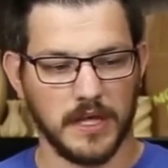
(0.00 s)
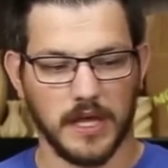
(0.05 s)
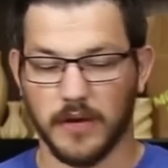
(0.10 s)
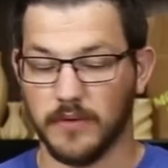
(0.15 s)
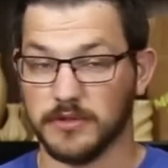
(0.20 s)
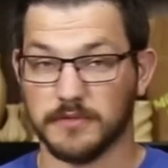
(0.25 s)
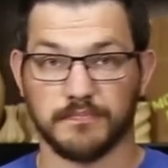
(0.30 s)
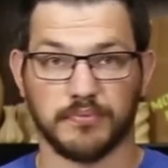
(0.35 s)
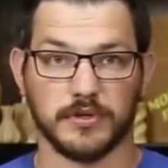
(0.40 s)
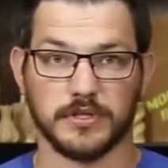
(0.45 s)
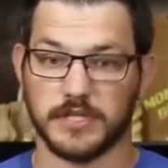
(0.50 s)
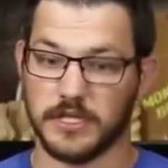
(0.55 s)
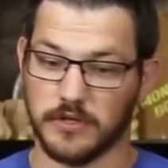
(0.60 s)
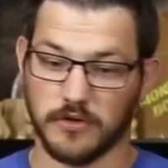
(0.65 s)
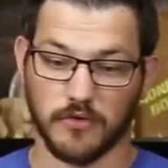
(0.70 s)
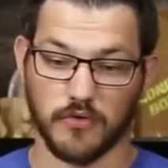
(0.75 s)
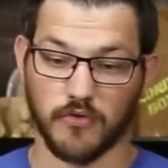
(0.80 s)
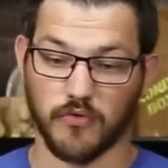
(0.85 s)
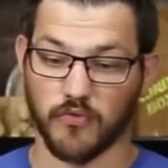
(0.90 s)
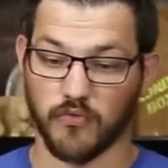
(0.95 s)
It was
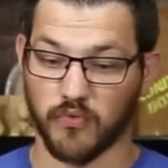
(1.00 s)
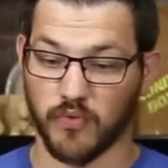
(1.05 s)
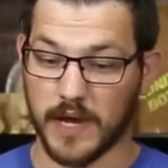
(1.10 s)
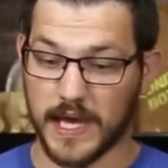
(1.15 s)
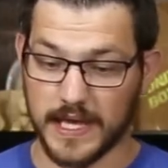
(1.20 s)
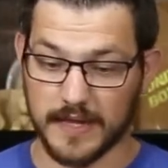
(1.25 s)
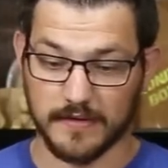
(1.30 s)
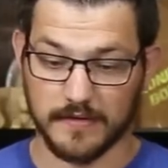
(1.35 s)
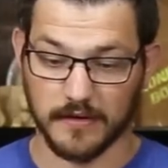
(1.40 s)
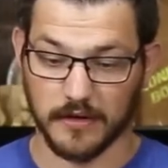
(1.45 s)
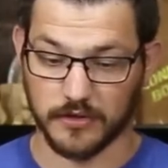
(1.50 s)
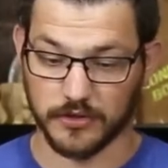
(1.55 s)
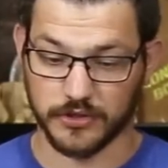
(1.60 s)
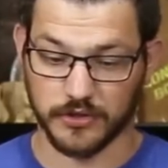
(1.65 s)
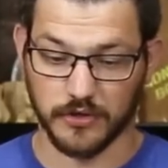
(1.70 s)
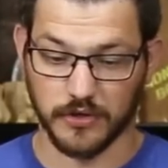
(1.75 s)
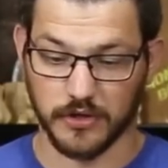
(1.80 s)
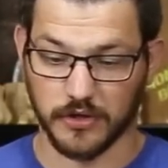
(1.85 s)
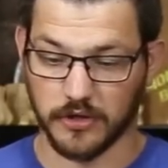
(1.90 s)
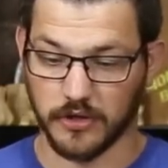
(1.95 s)
printing great. I'll
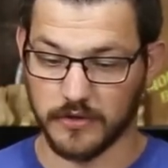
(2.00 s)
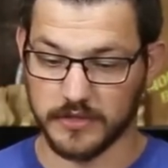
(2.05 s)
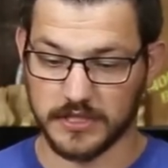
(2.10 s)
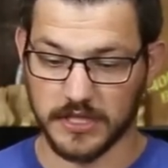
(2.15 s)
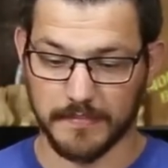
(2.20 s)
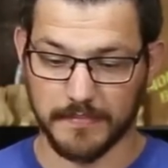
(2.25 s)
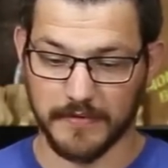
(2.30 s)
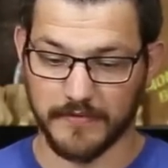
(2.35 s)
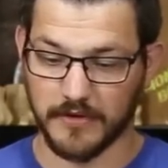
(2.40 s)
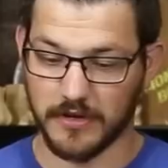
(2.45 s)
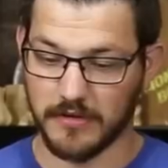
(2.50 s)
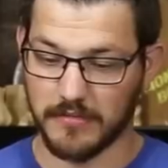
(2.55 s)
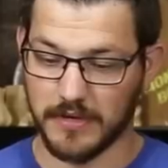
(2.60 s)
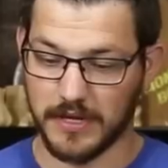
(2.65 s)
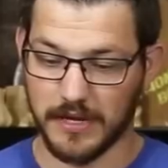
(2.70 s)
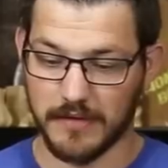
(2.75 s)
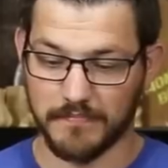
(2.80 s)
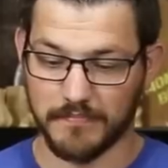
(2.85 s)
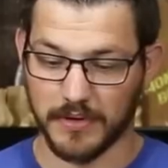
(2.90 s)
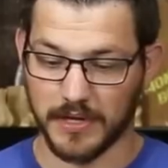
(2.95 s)
show you a close up of it in a
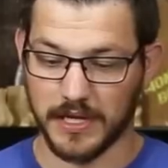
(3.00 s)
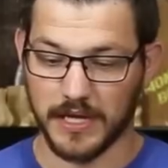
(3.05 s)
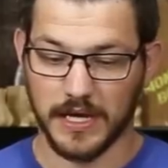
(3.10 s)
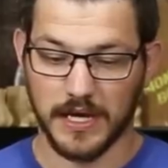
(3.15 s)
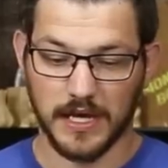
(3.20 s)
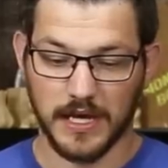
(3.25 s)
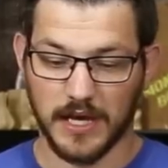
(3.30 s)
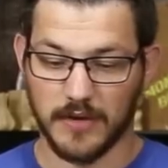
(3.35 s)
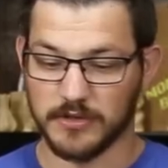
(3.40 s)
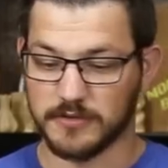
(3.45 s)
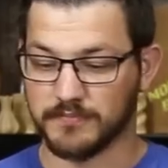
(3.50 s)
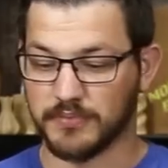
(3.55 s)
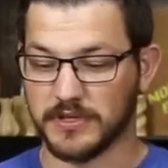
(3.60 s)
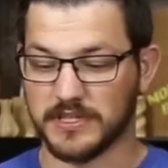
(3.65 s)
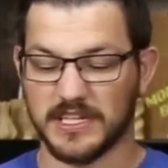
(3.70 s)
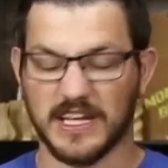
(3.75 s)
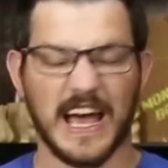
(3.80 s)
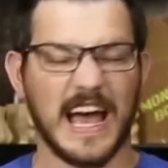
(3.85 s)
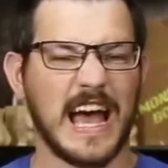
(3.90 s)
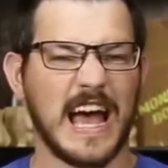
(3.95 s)
minute, but it was
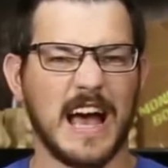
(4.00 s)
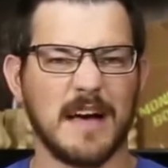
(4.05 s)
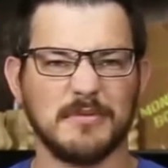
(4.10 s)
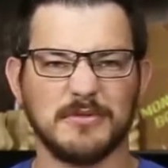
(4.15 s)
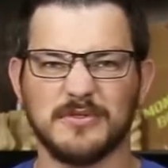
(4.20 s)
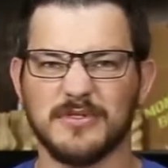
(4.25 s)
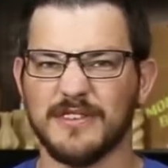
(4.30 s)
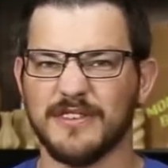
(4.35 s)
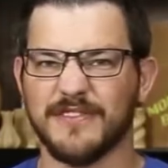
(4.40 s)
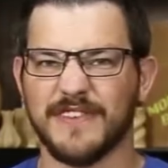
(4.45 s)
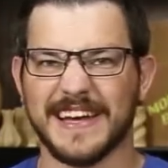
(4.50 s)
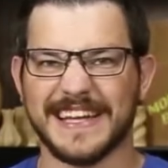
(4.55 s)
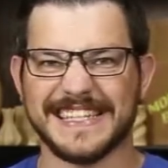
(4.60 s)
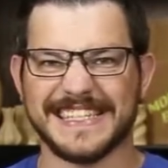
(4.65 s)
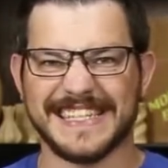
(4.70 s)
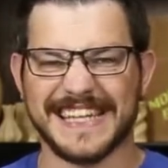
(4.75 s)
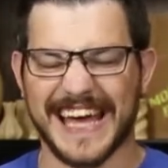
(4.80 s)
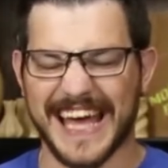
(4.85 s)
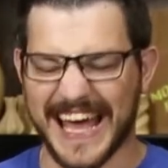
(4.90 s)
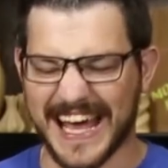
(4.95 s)
printing absolutely
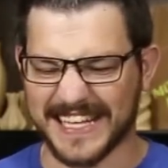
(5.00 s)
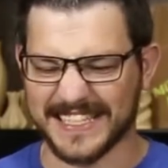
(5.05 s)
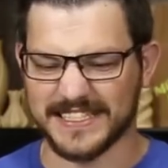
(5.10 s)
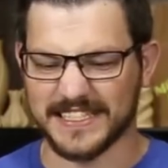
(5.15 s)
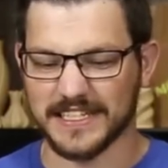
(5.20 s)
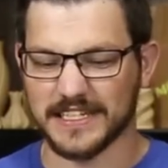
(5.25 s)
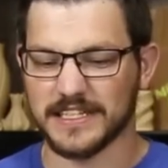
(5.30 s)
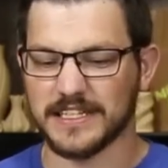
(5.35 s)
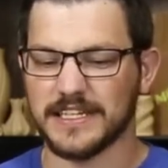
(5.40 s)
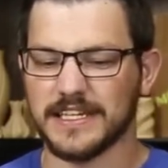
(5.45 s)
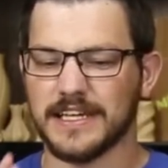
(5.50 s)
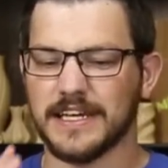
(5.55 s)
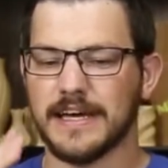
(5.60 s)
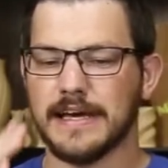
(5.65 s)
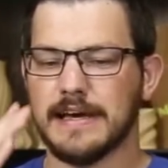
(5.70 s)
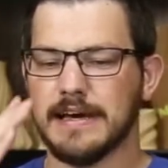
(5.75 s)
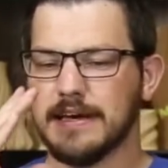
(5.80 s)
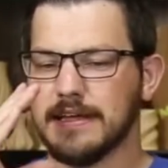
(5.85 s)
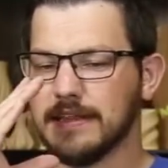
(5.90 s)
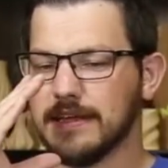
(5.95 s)
fantastically.
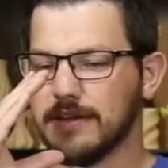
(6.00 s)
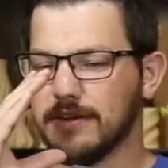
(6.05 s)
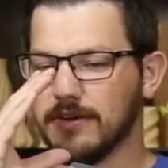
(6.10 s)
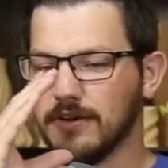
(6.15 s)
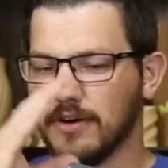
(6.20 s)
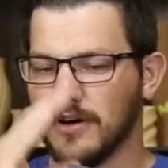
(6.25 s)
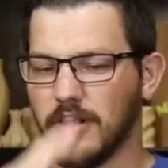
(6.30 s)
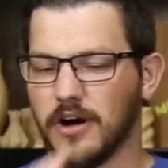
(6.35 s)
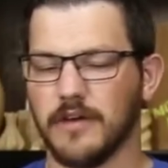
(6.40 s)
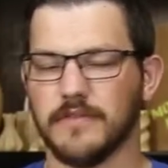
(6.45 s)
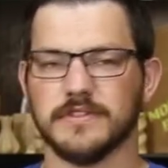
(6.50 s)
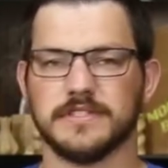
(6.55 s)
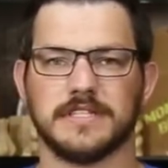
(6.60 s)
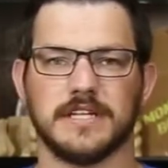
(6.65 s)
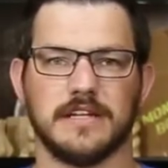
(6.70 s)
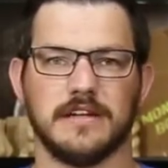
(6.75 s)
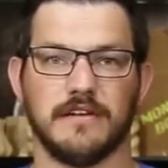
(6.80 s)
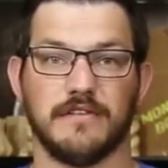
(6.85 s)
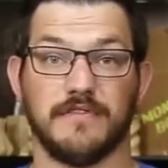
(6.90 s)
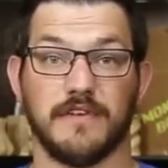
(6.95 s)
And all of a
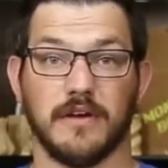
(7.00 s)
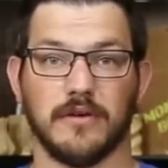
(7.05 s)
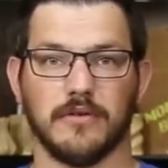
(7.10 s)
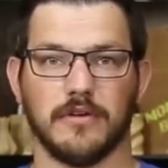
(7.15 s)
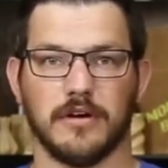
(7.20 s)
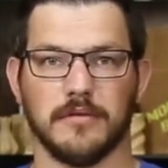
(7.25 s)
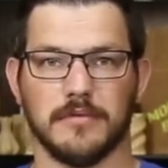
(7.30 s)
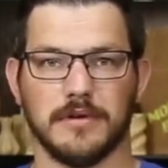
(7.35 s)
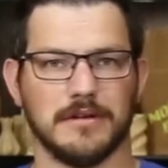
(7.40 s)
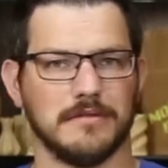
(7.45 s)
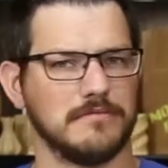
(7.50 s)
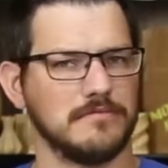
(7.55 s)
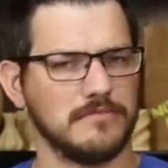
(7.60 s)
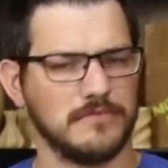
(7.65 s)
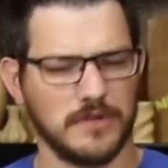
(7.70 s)
sudden it failed on me.